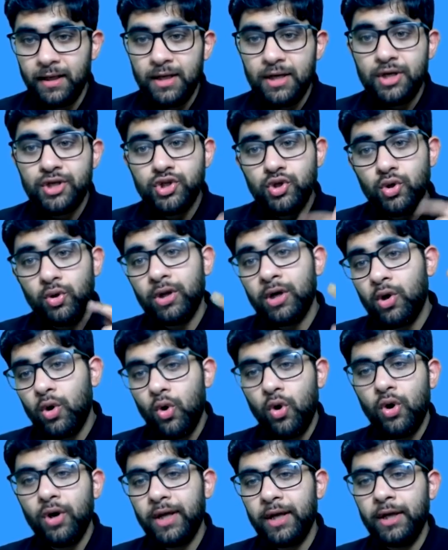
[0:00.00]
So the
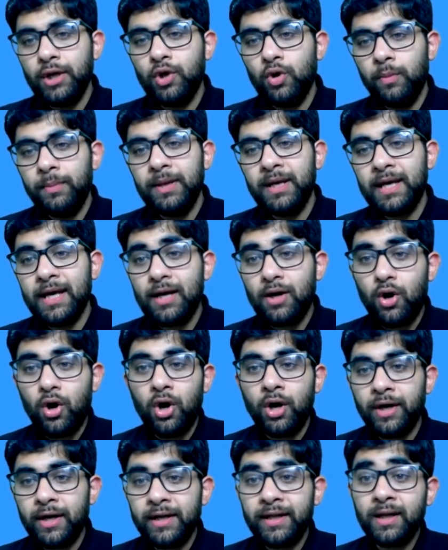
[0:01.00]
court in UP can
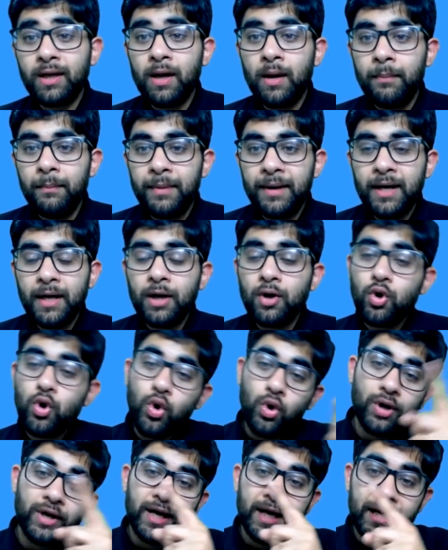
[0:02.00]
order the competent
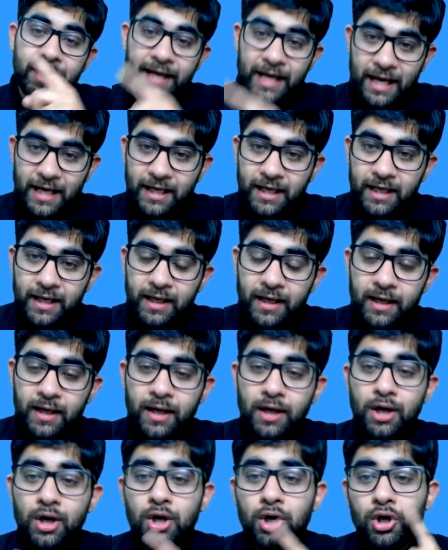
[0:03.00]
court in Delhi
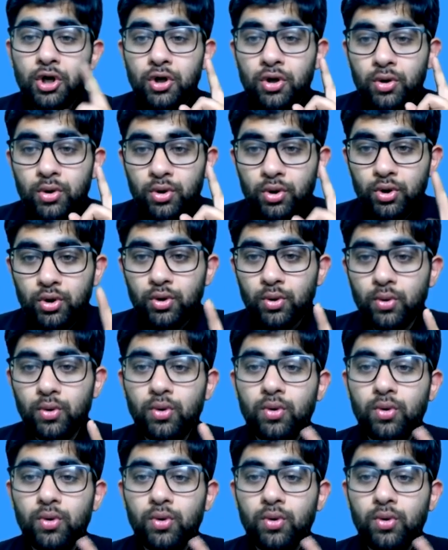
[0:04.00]
to